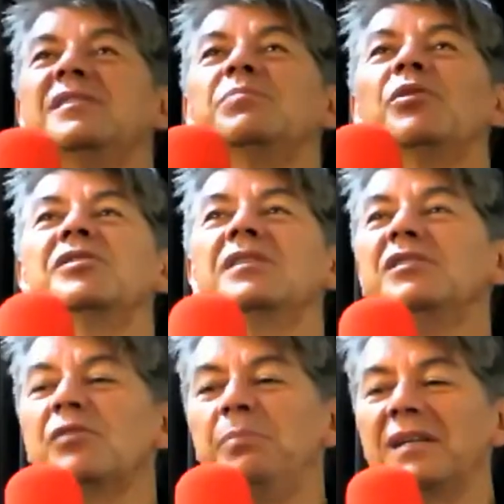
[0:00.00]
this morning
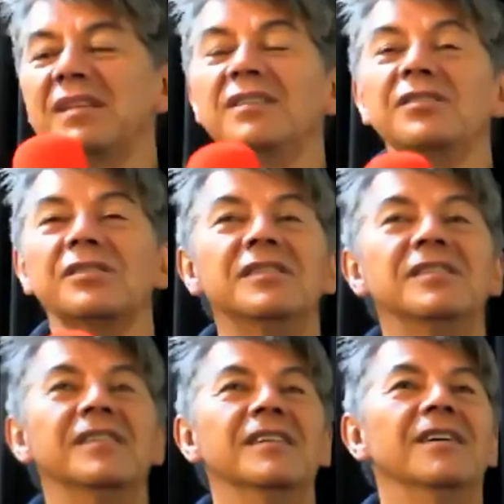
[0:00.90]
with a battalion
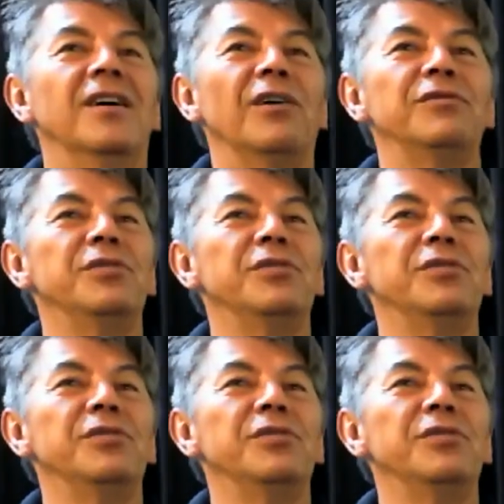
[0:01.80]
of